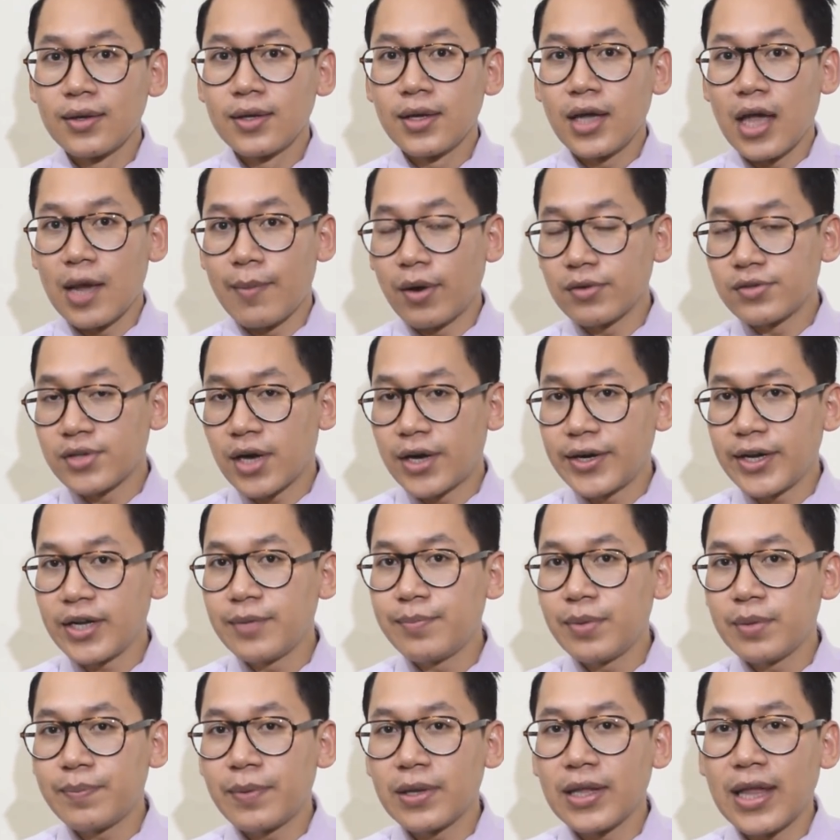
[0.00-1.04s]
About 13
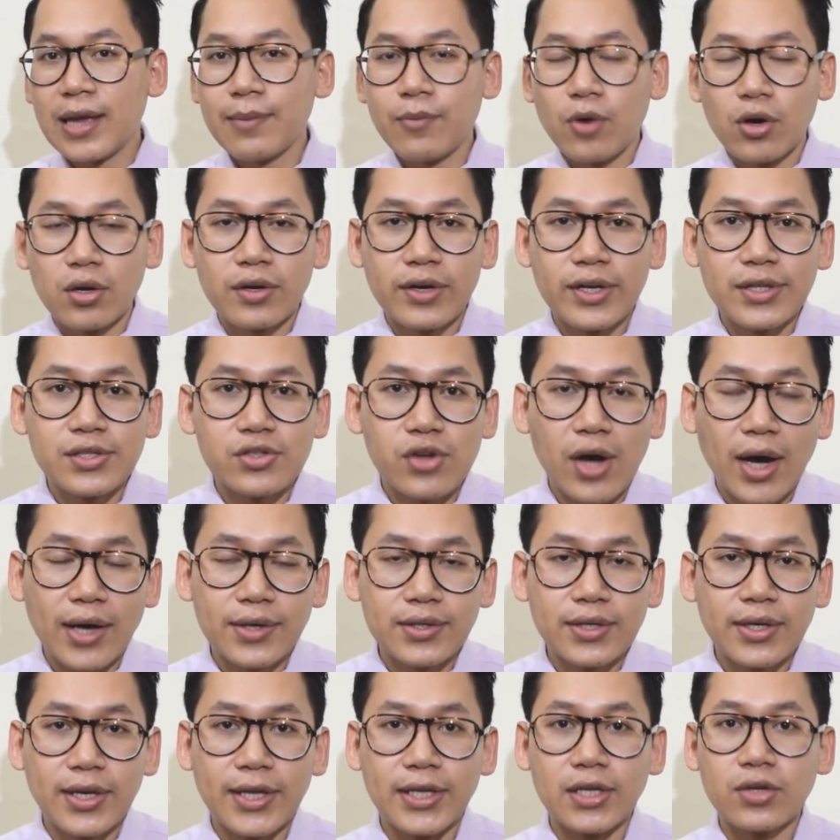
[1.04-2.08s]
people have already died,
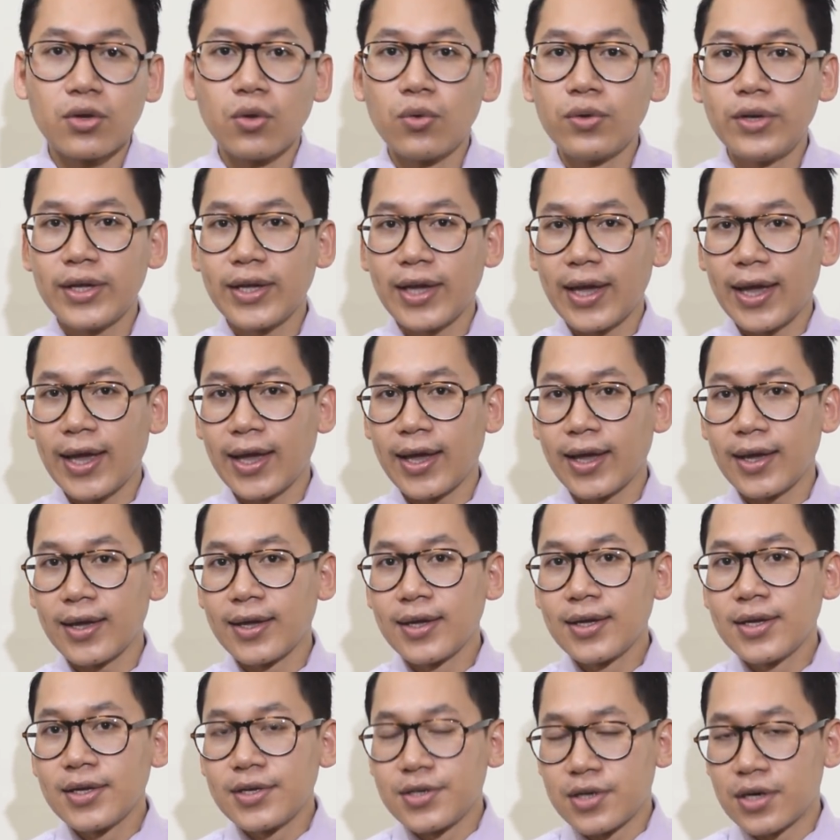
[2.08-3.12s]
including a
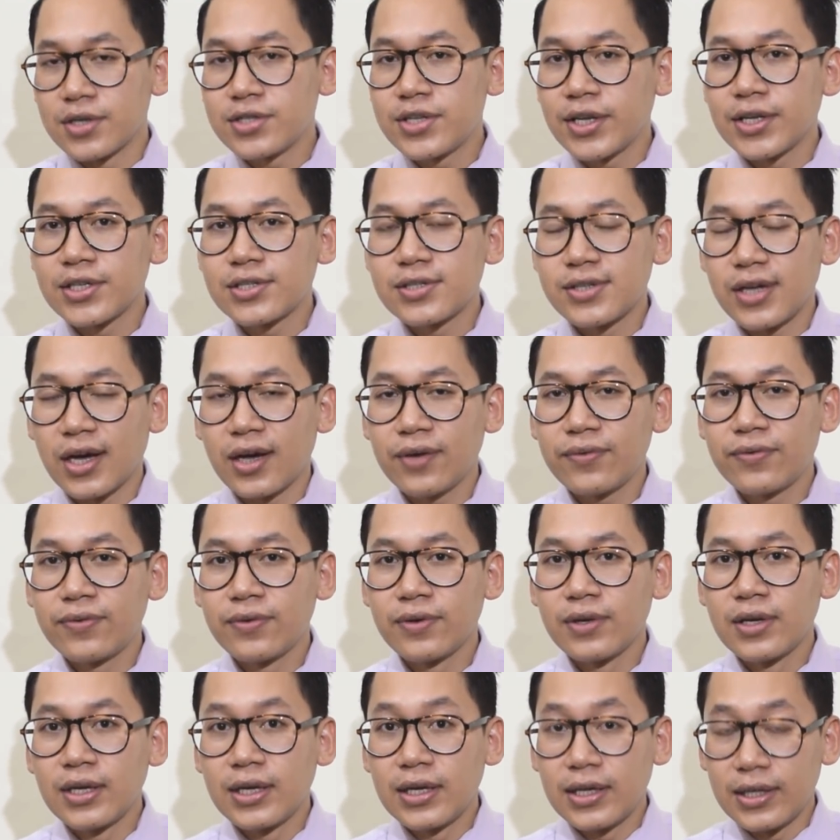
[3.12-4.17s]
nursing staff,
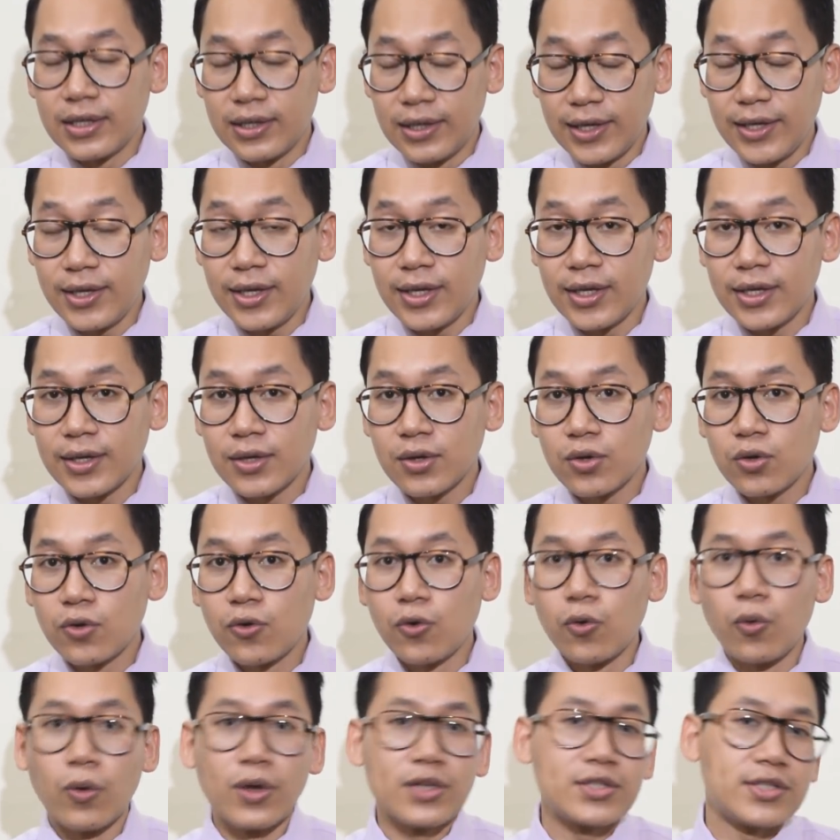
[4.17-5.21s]
Lini, who
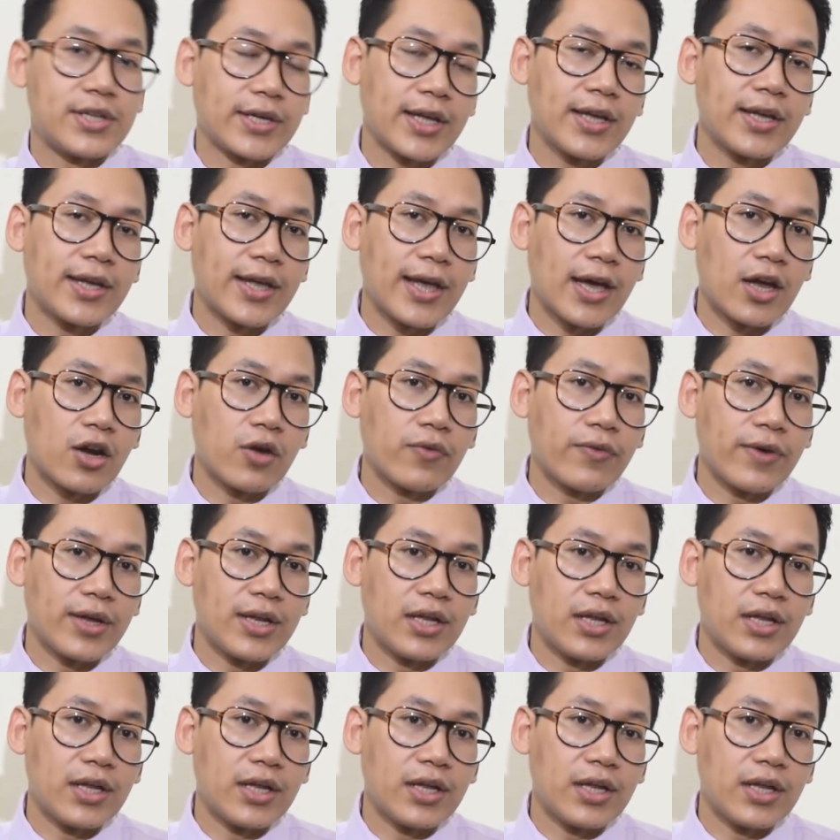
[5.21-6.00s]
was taking care of an